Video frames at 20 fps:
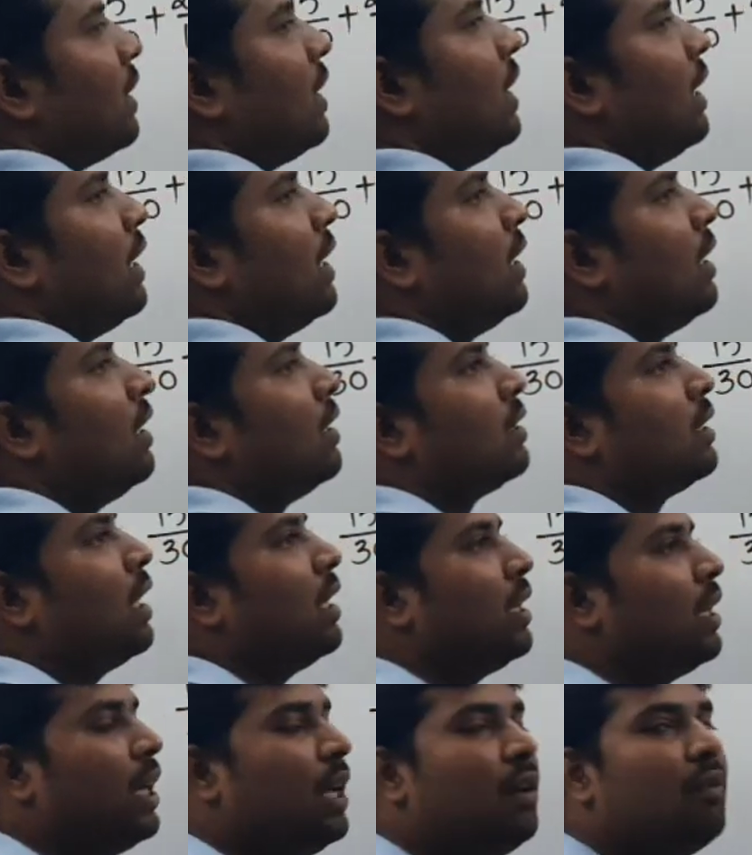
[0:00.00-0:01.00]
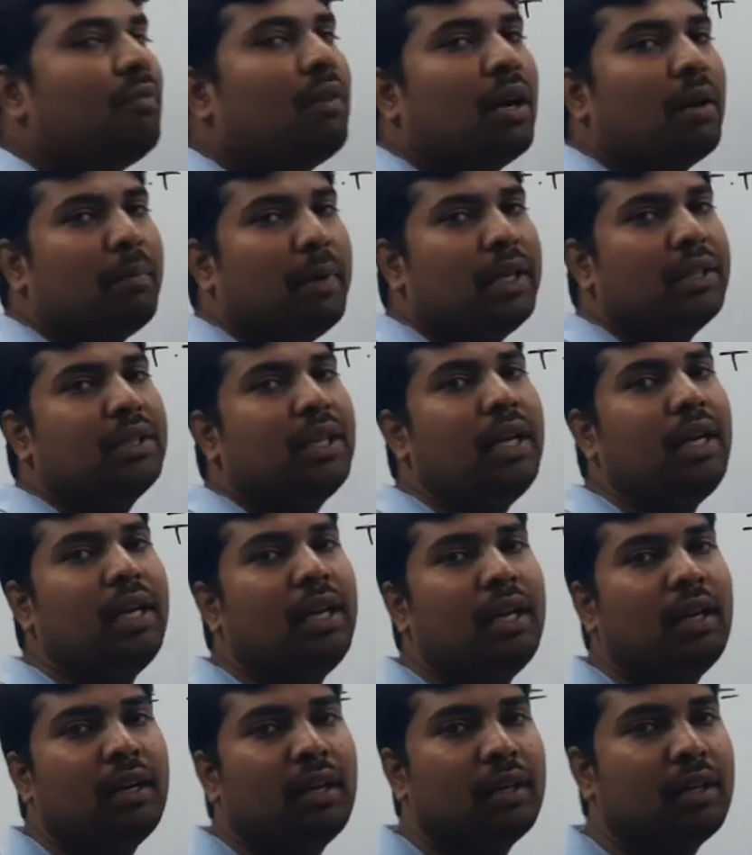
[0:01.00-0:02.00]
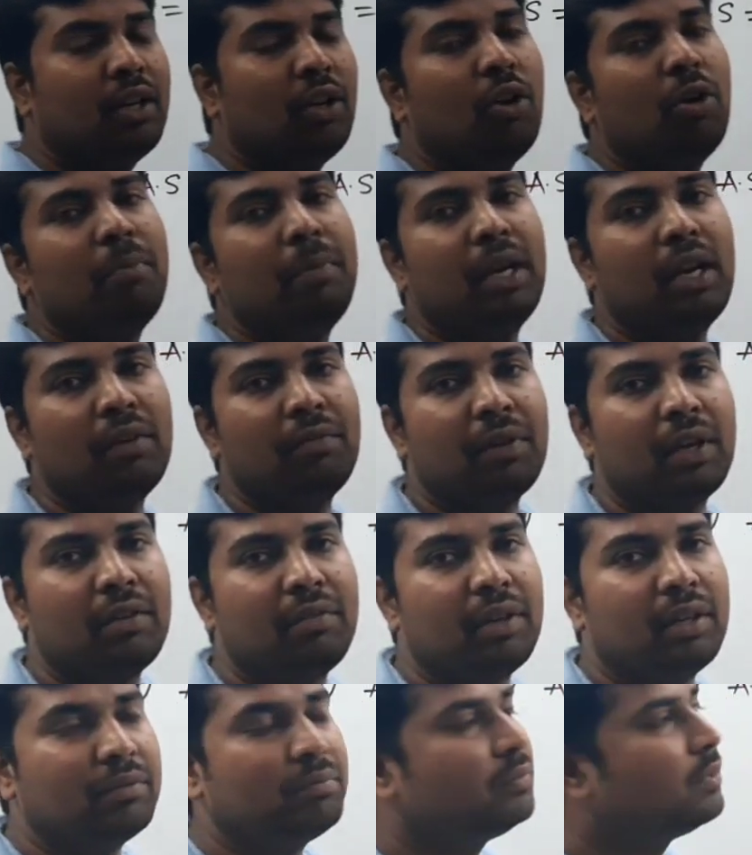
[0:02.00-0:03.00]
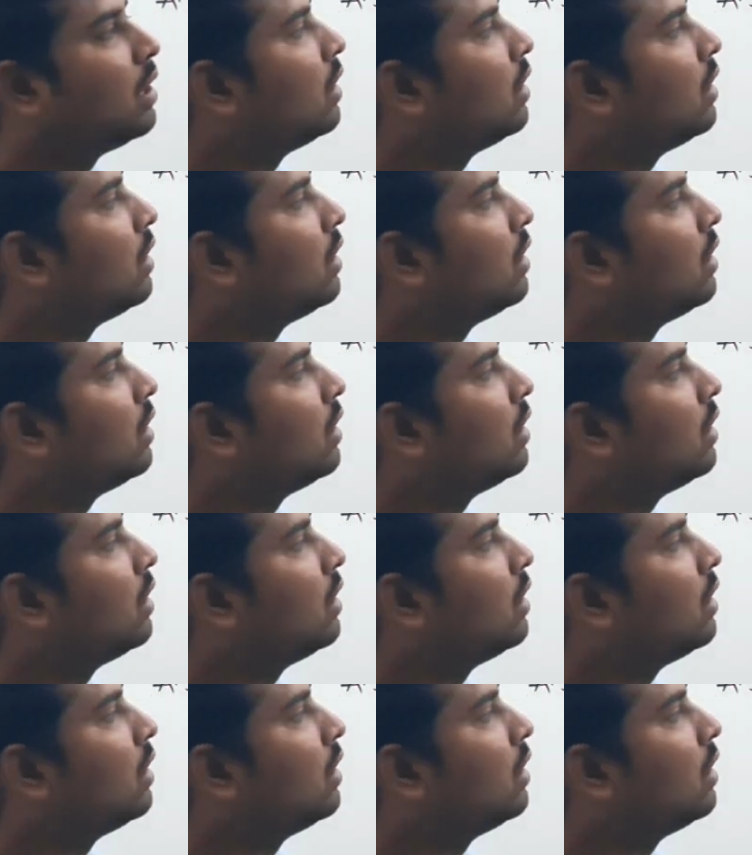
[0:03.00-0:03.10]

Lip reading: the 13 1 by 3 kilometer per hour.